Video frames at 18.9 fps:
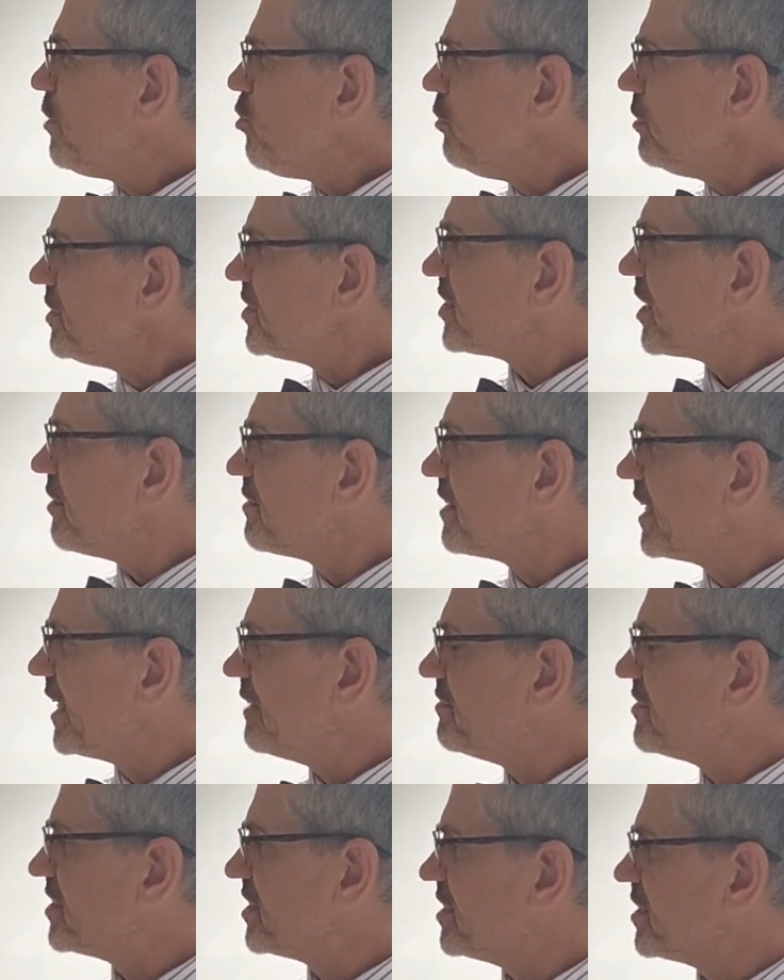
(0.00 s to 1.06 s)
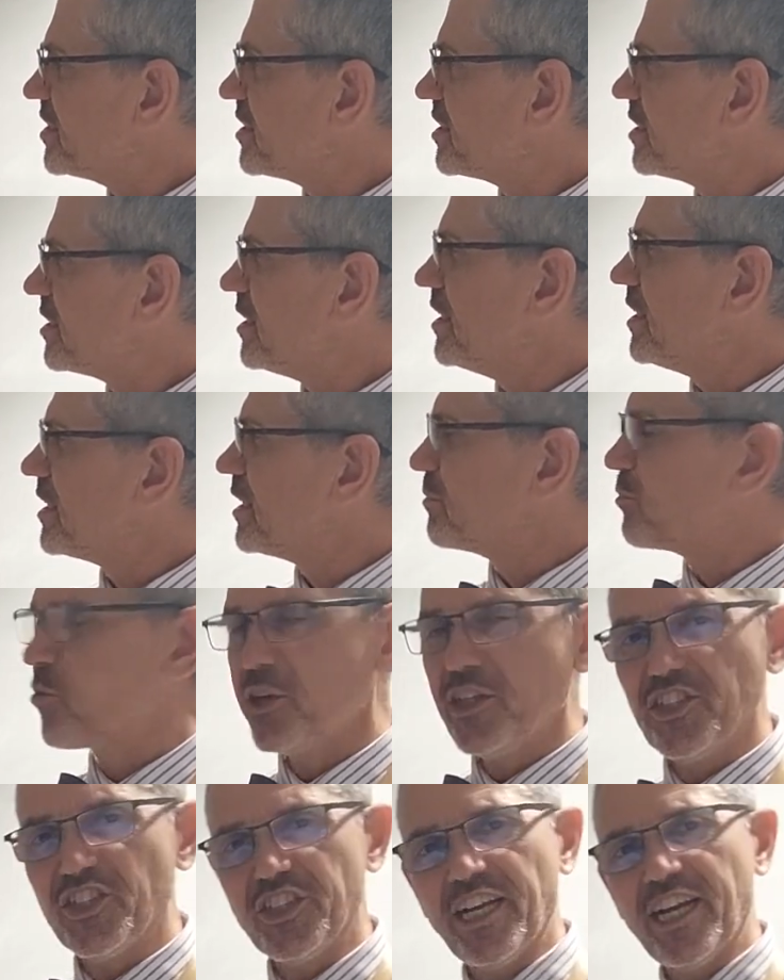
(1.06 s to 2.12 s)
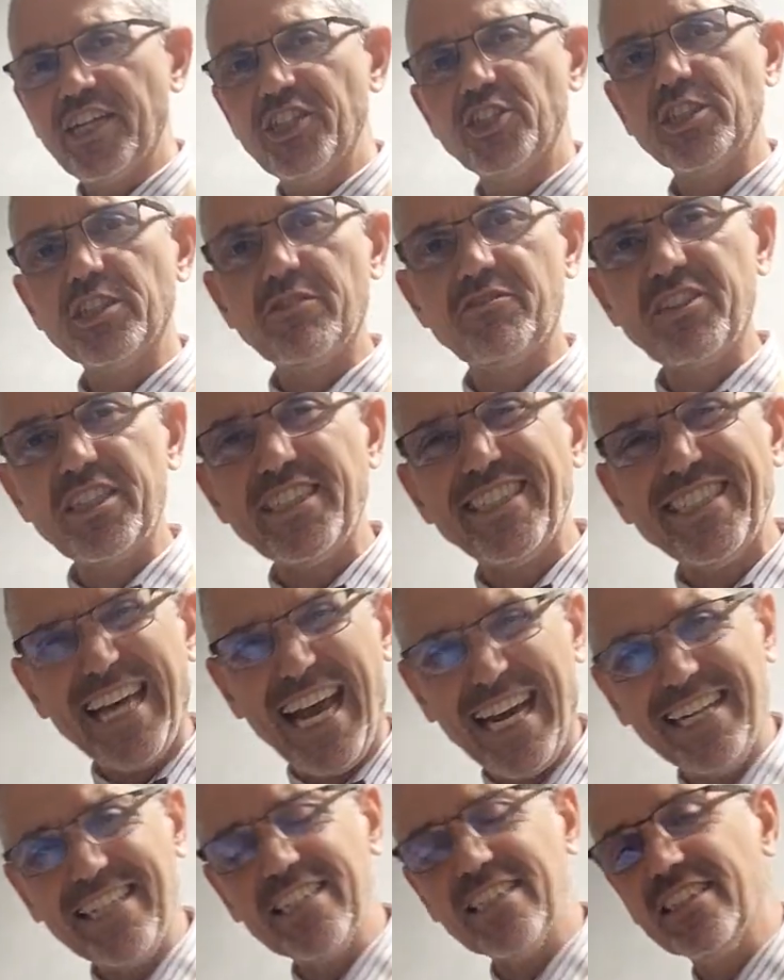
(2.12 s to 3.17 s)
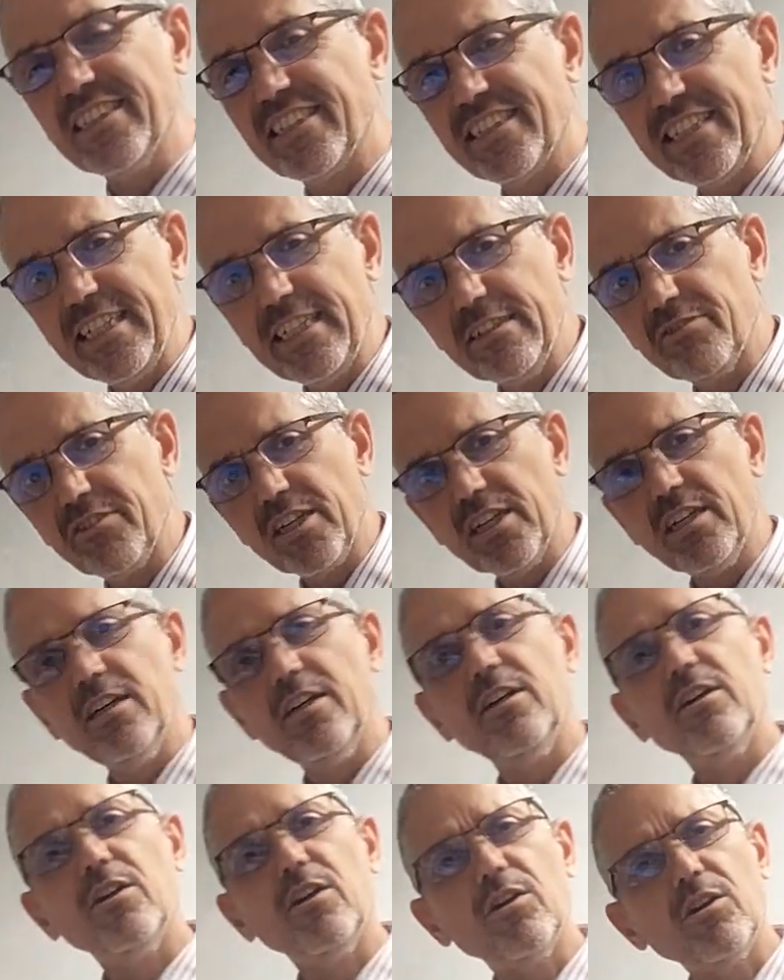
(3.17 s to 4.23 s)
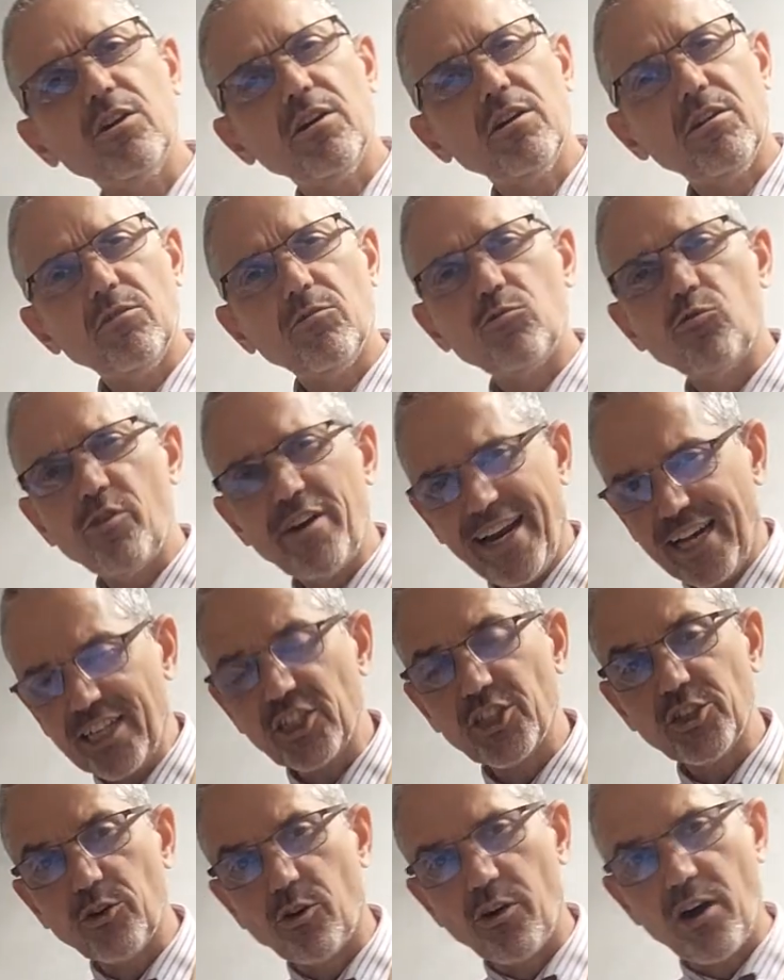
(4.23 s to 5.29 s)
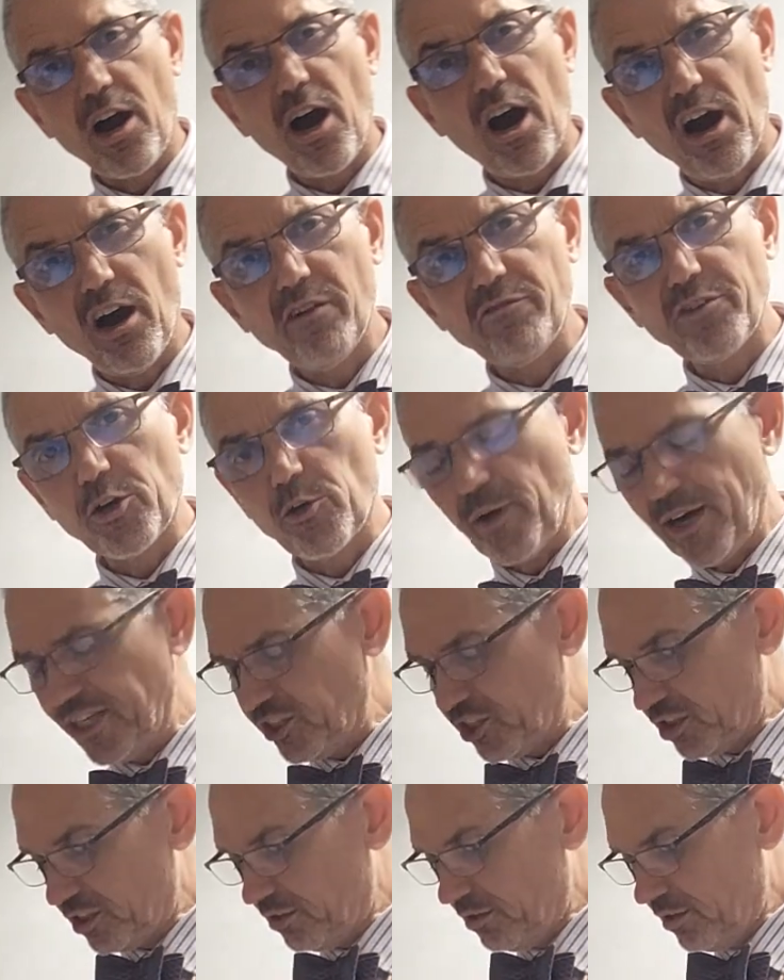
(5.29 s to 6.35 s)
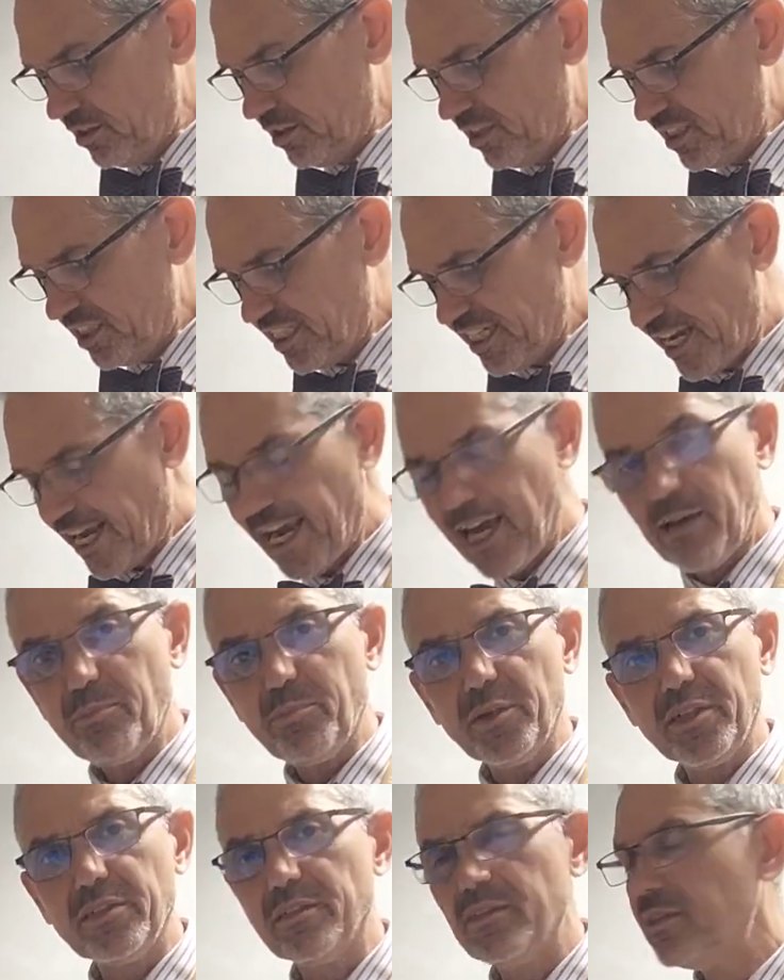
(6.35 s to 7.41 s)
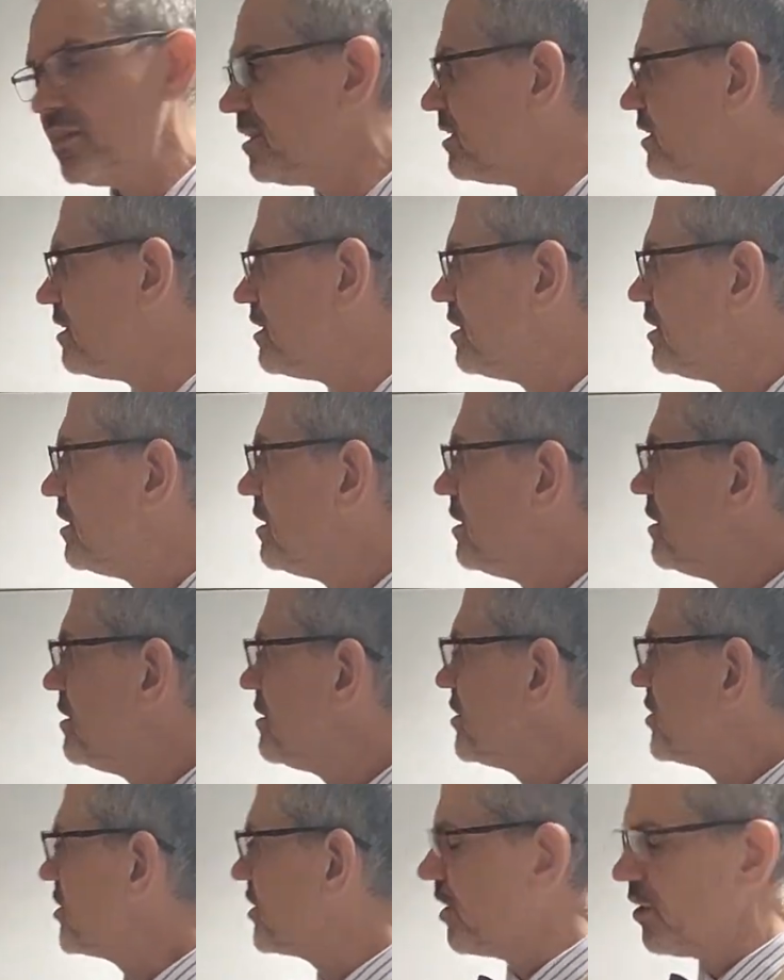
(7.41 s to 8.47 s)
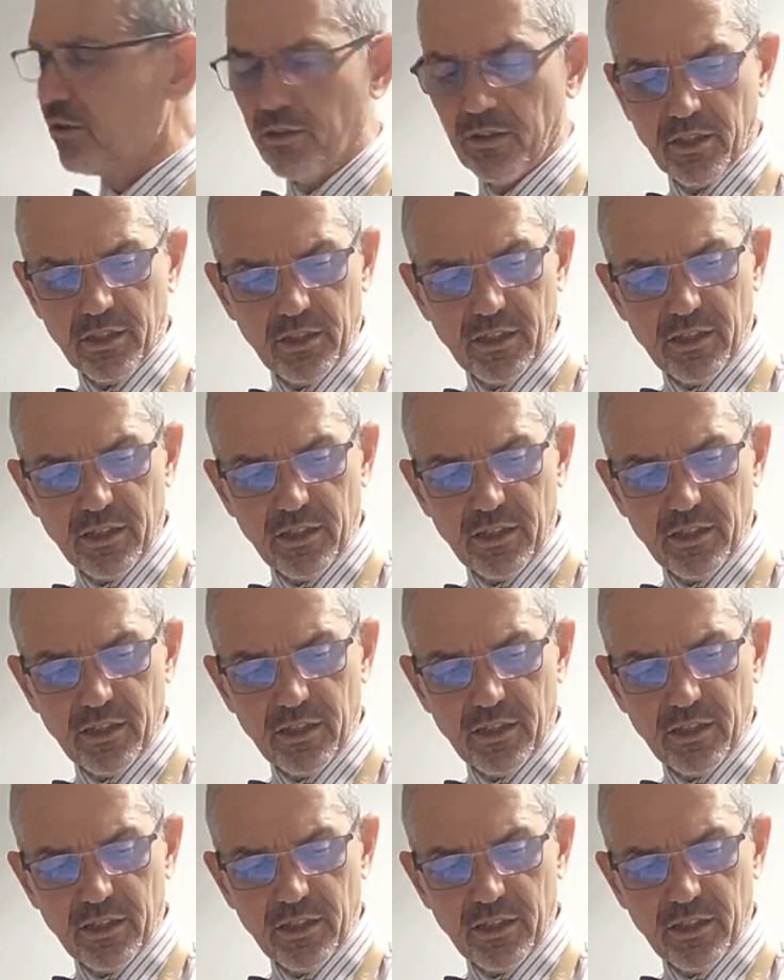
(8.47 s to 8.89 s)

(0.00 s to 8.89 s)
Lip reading: also gives us an appreciation of the tendency of a reaction or a half equation to happen. So